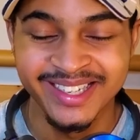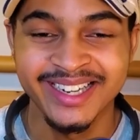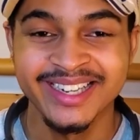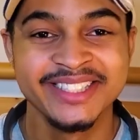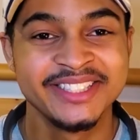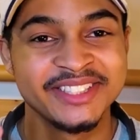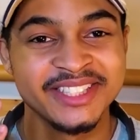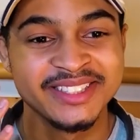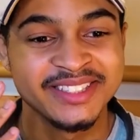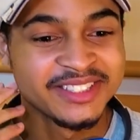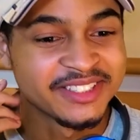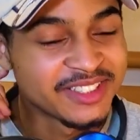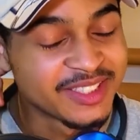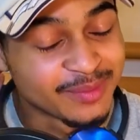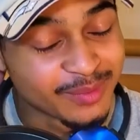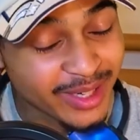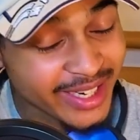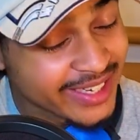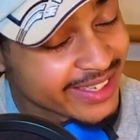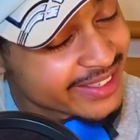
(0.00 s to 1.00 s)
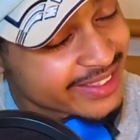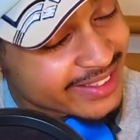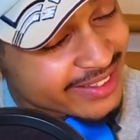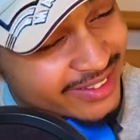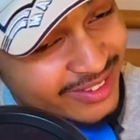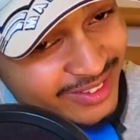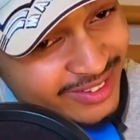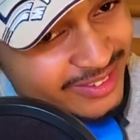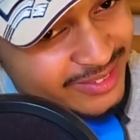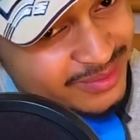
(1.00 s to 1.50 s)

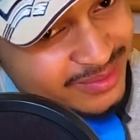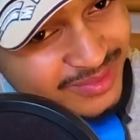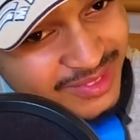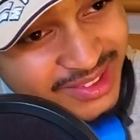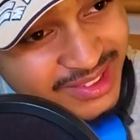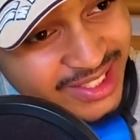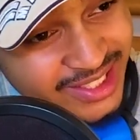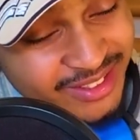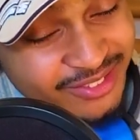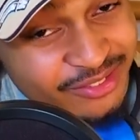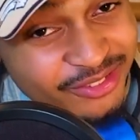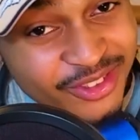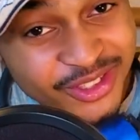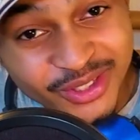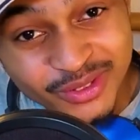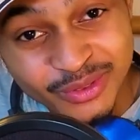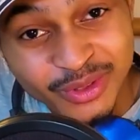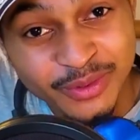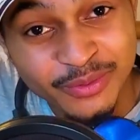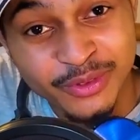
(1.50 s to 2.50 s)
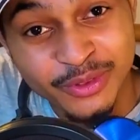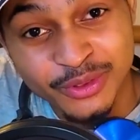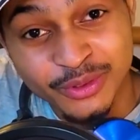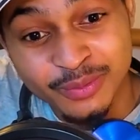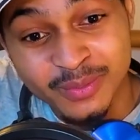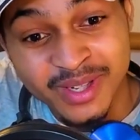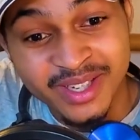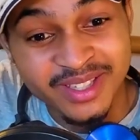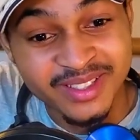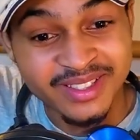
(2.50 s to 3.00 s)
Infinite review,
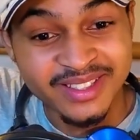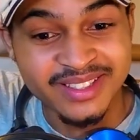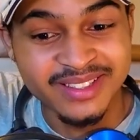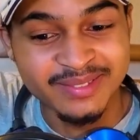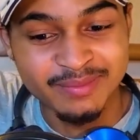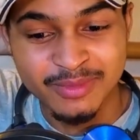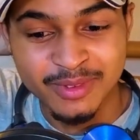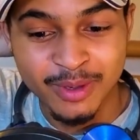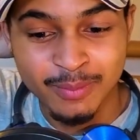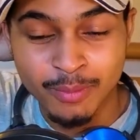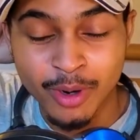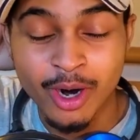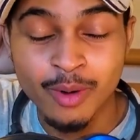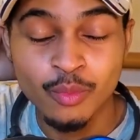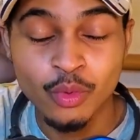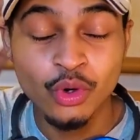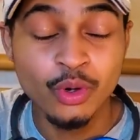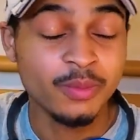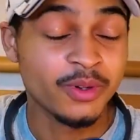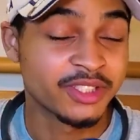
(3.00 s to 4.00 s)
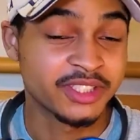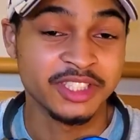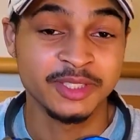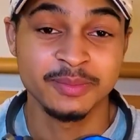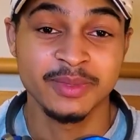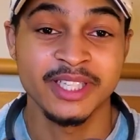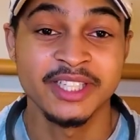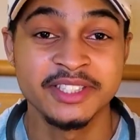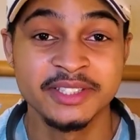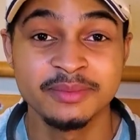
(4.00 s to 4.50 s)
man. Mark Wahlberg
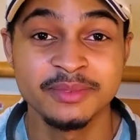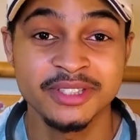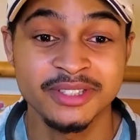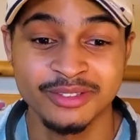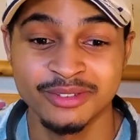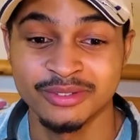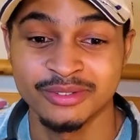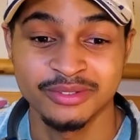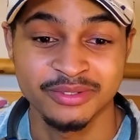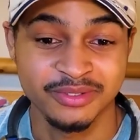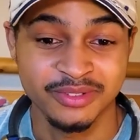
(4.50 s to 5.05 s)
just plays himself.